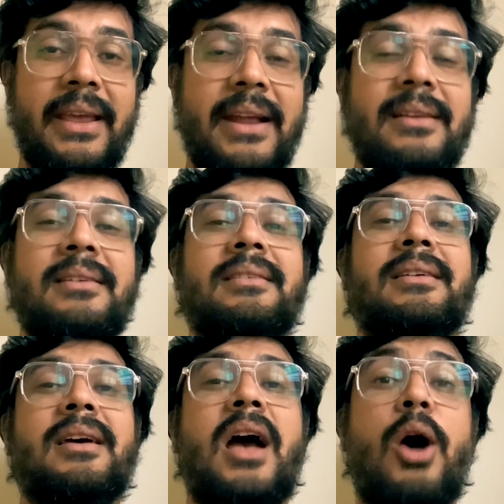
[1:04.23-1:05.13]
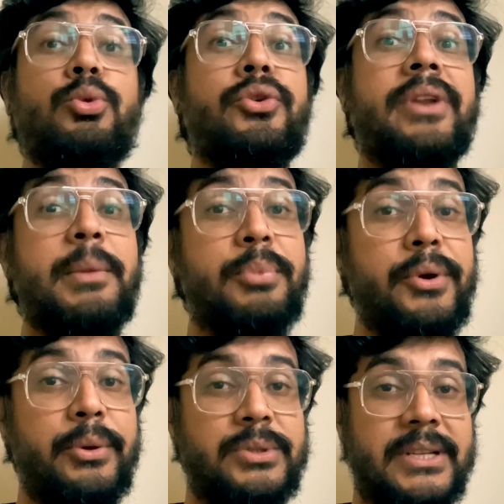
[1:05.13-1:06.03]
it, how to
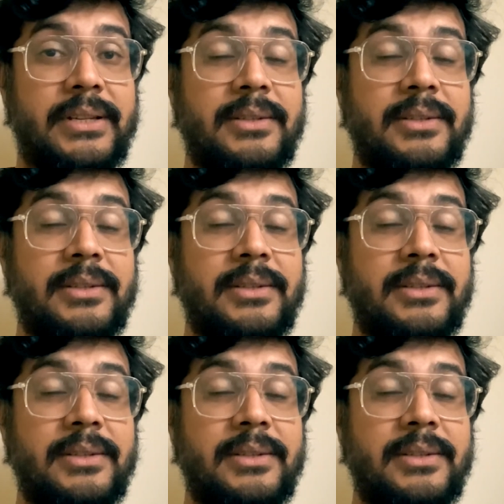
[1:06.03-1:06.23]
reproduce it.